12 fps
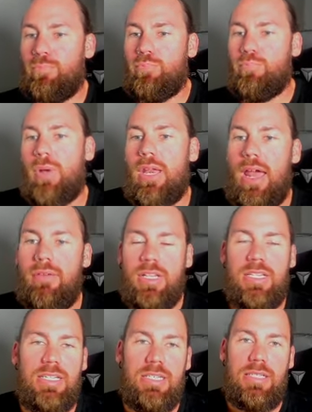But
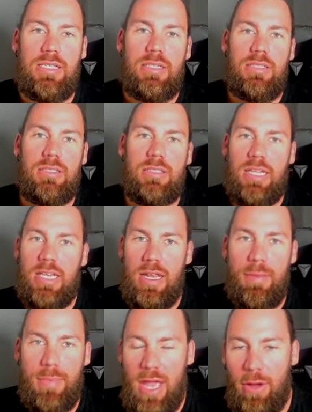having this in
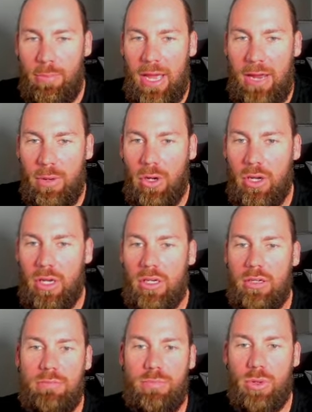our back pocket,
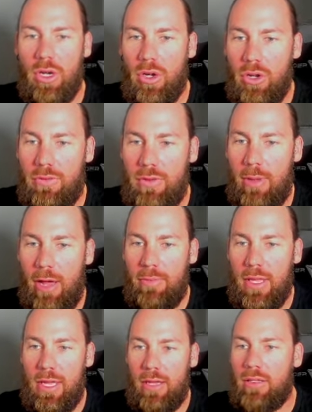put Illuvium up
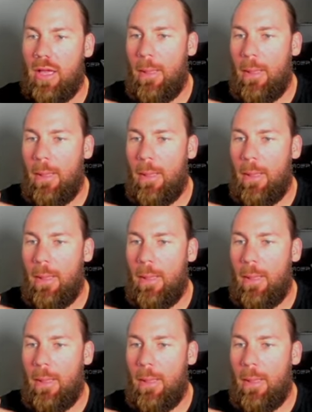there,